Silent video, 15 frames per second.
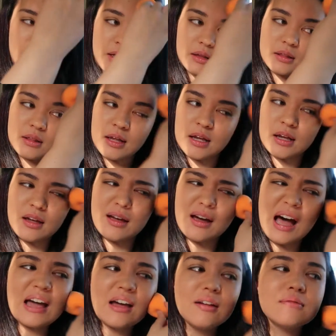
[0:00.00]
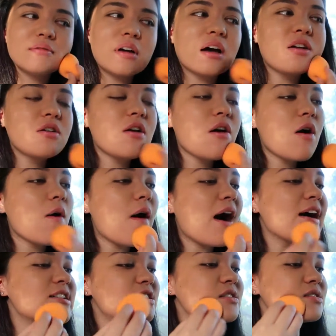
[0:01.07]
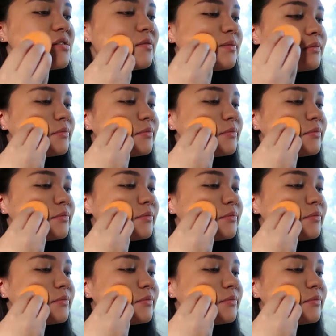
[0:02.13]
And like, I don't know, I just,